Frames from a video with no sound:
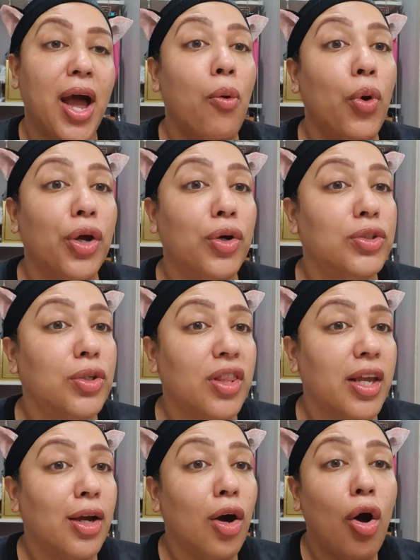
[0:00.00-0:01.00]
want to also
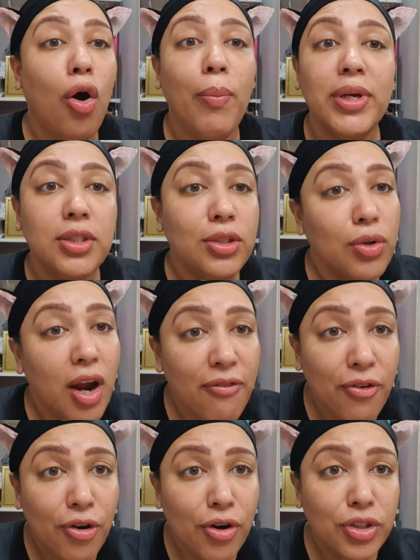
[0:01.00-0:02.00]
thank all my
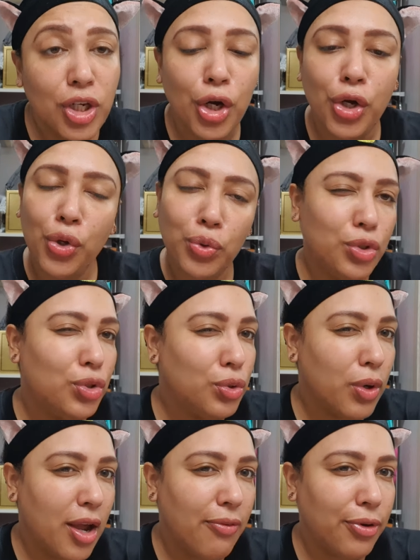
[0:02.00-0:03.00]
subscribers, new
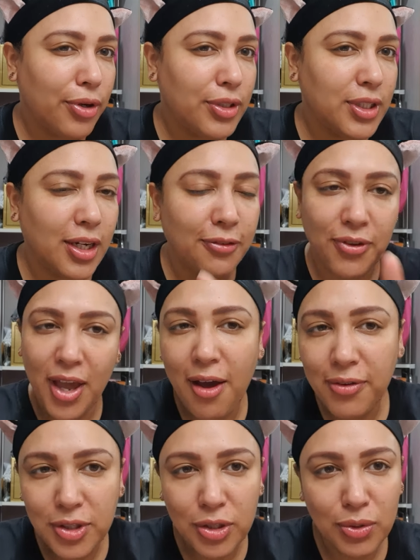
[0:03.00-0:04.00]
subscribers, and if you
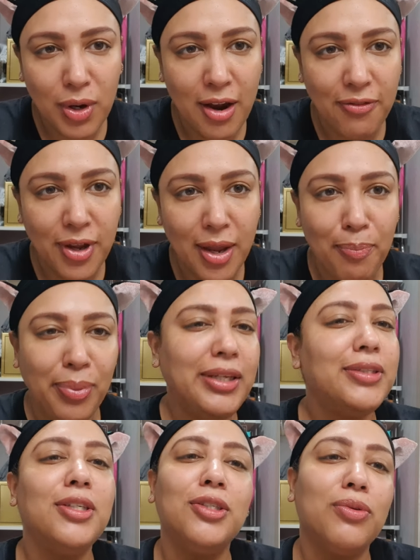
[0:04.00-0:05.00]
haven't subscribed yet,
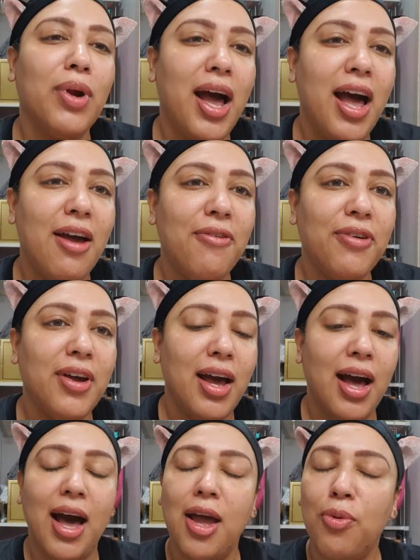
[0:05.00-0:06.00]
please subscribe.
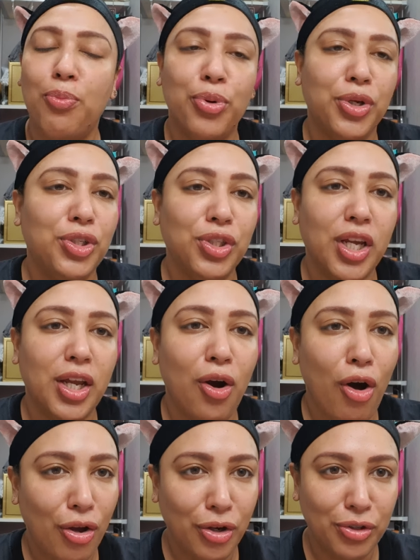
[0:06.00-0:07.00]
I appreciate
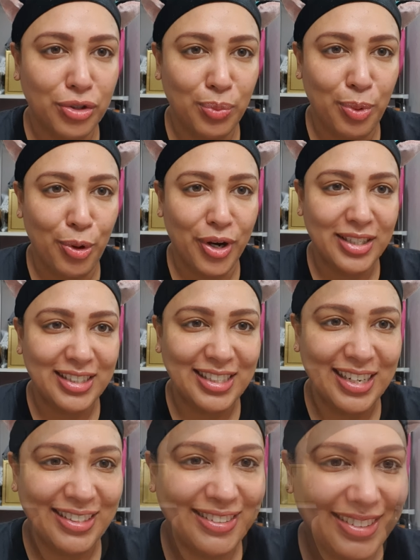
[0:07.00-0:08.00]
all your supports.
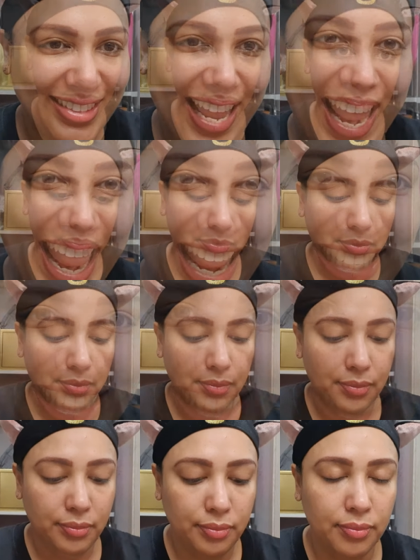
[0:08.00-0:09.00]
Thanks.
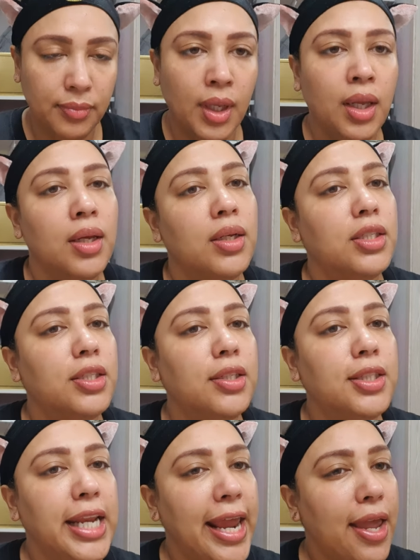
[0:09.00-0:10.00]
So
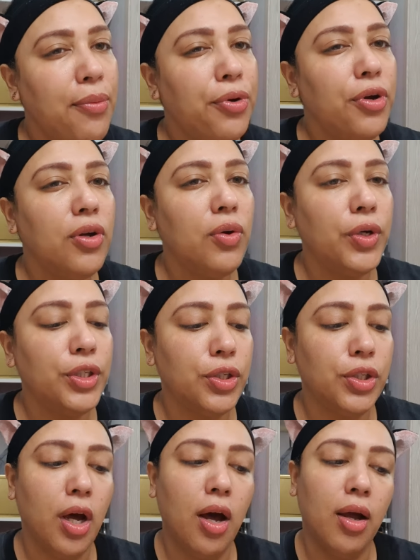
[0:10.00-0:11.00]
today we're going to
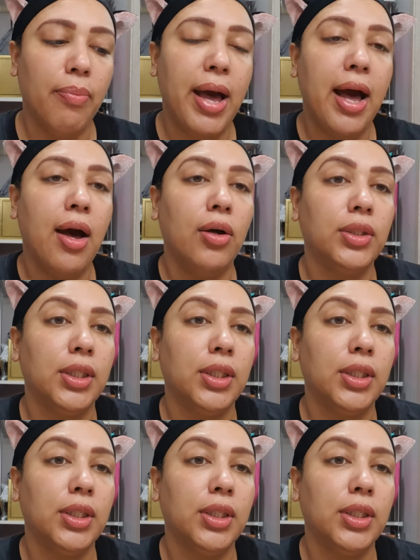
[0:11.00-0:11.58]
talk about